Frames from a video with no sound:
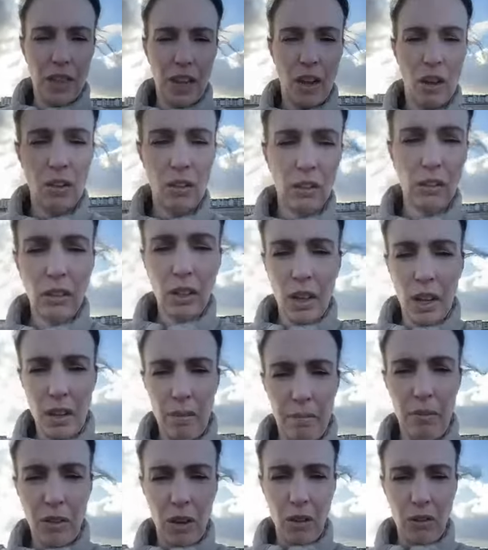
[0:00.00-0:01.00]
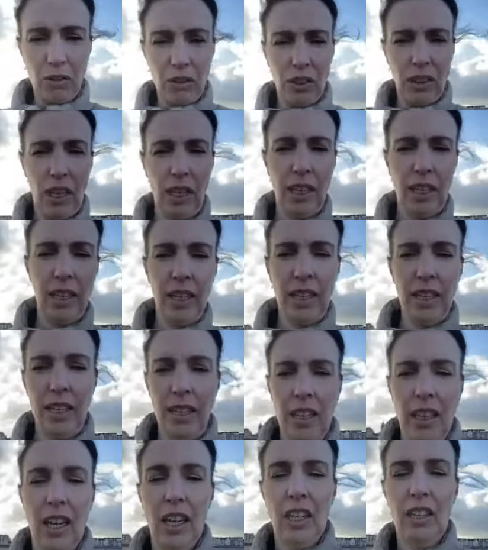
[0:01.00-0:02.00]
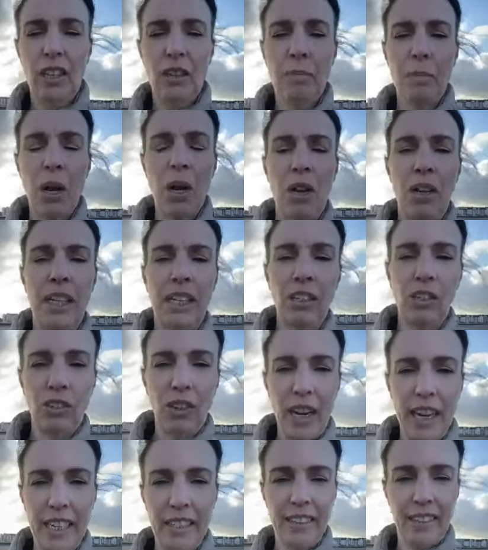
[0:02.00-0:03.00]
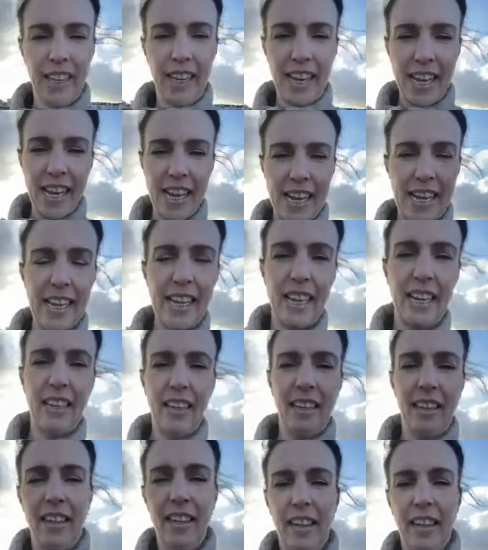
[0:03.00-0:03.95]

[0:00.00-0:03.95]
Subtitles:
the older dogs. Good morning, Tracy.